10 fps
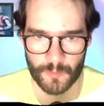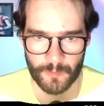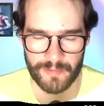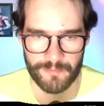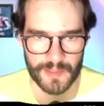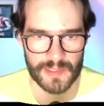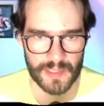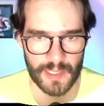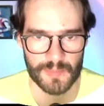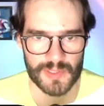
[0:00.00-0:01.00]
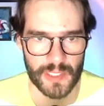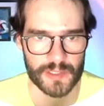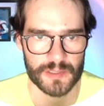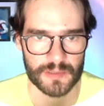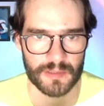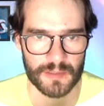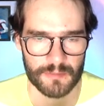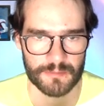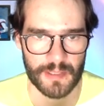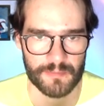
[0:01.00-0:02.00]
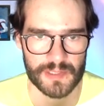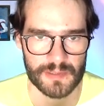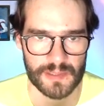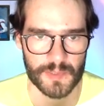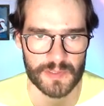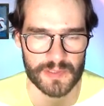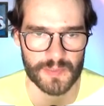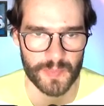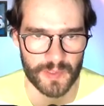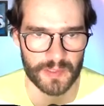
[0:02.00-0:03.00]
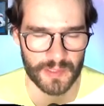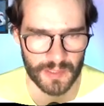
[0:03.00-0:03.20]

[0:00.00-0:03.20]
with the same section, five centimeters per